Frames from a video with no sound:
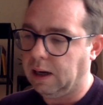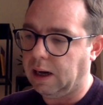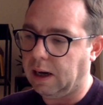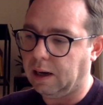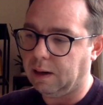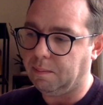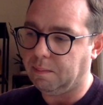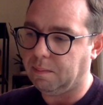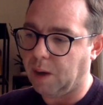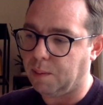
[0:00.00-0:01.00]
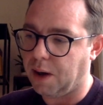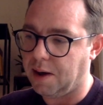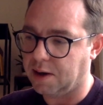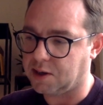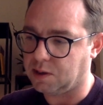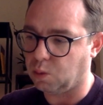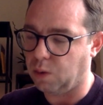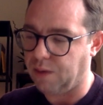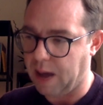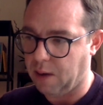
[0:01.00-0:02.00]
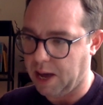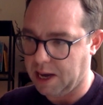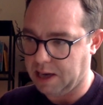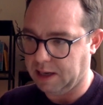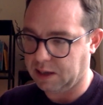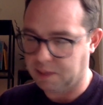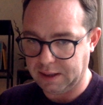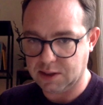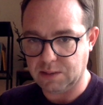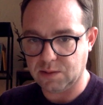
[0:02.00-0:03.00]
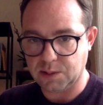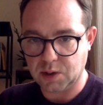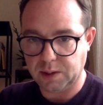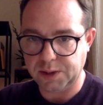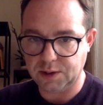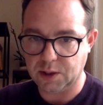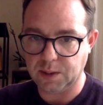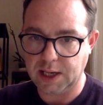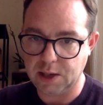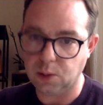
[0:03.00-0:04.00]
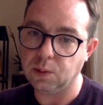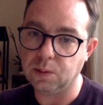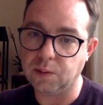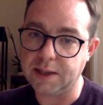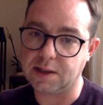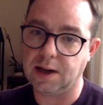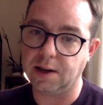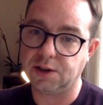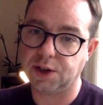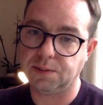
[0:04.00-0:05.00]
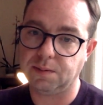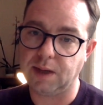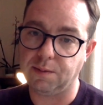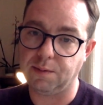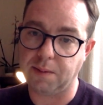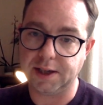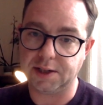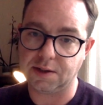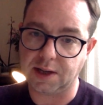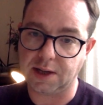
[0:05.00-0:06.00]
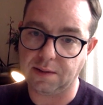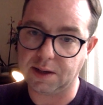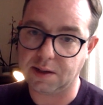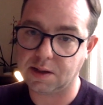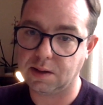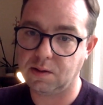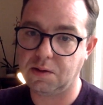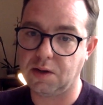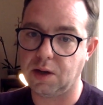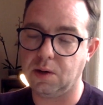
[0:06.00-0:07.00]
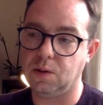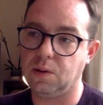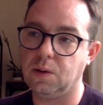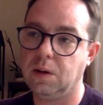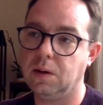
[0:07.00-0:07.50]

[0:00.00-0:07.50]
a person without a expensive subscription to a legal research information service to